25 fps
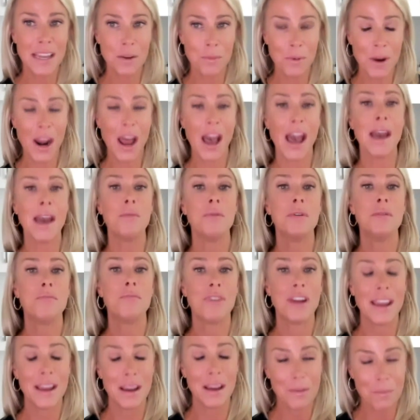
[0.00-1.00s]
and when I would
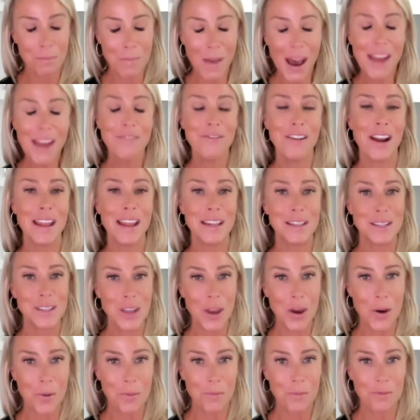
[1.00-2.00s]
bring my friends
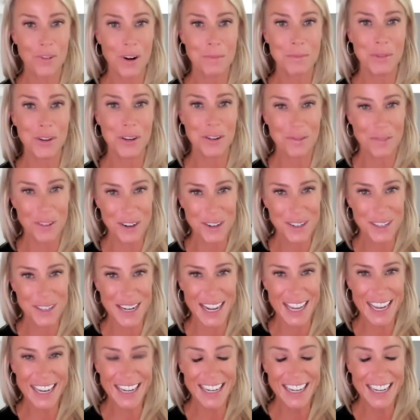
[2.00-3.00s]
home from
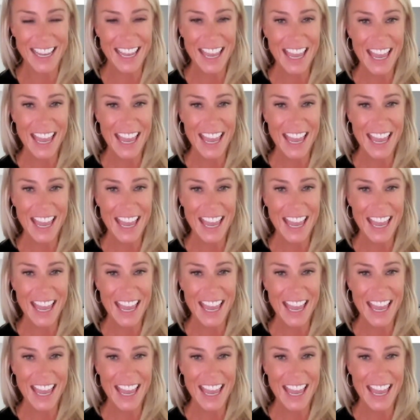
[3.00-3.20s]
university